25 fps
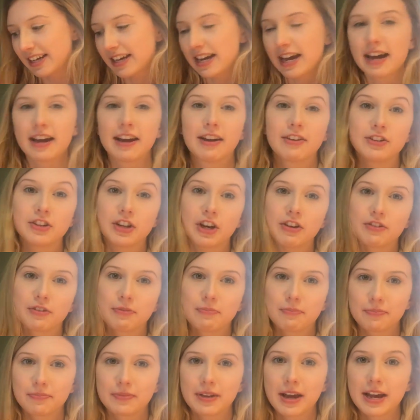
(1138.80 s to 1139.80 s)
Yeah,
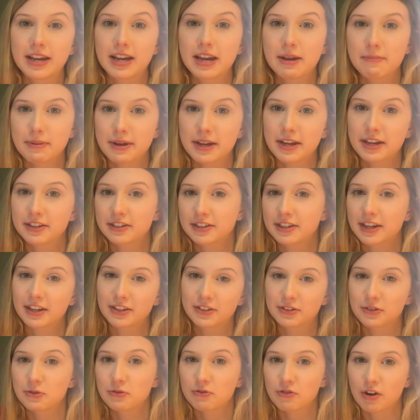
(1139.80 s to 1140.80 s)
Durham, AAB, so
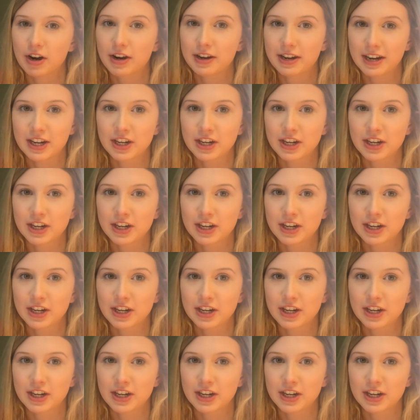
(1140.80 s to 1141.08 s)
that's all right.